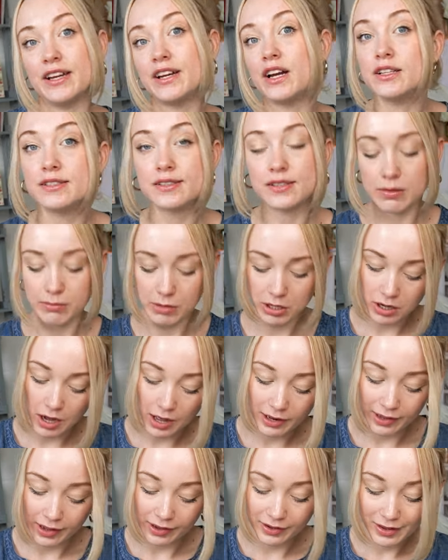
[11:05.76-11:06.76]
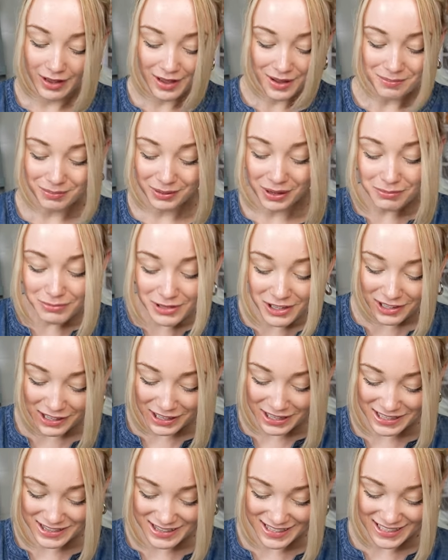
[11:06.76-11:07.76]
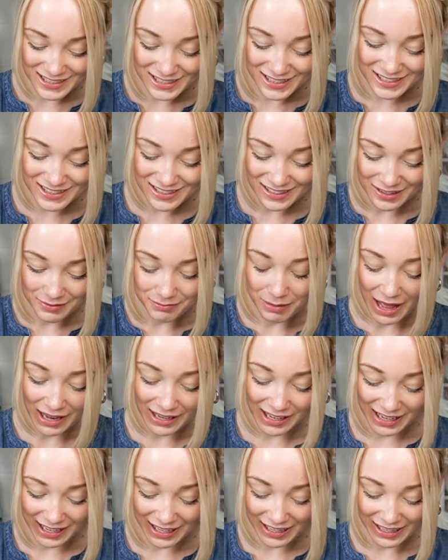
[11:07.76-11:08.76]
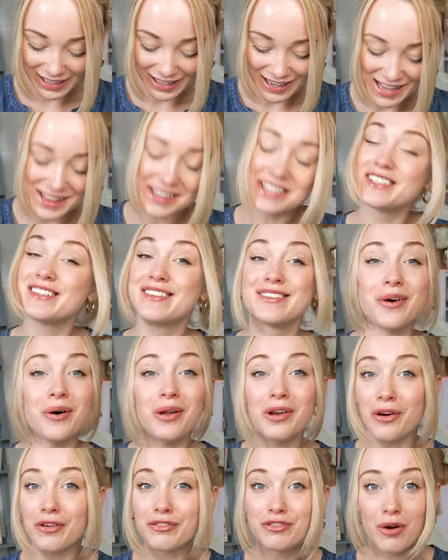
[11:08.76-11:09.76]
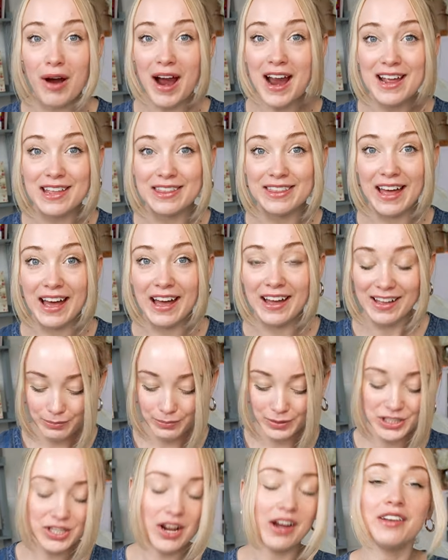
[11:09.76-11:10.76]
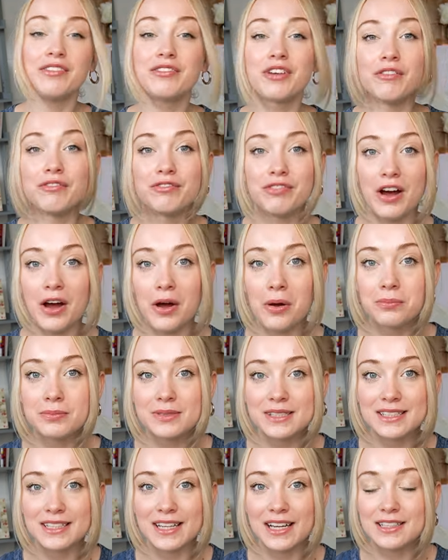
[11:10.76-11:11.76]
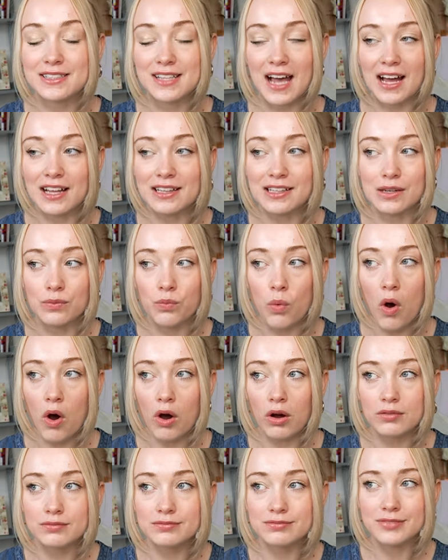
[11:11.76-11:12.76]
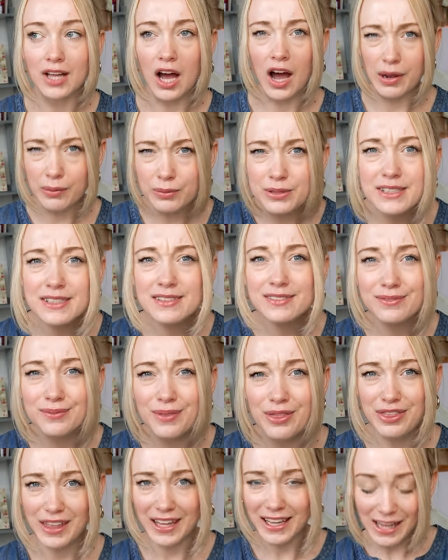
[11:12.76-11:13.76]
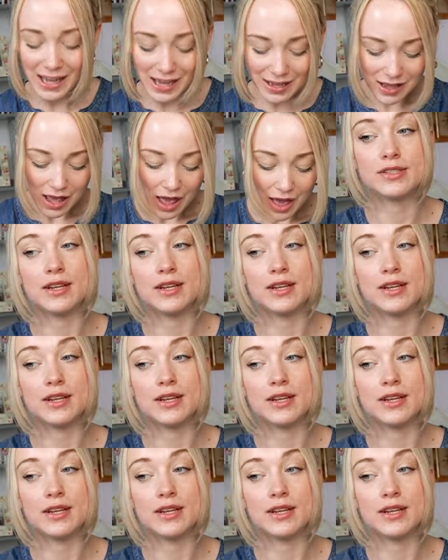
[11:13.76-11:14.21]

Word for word: like a summer colour. But I'm looking at this palette here and there's not a lot of grey in there, which kind of confirms exactly what I was thinking.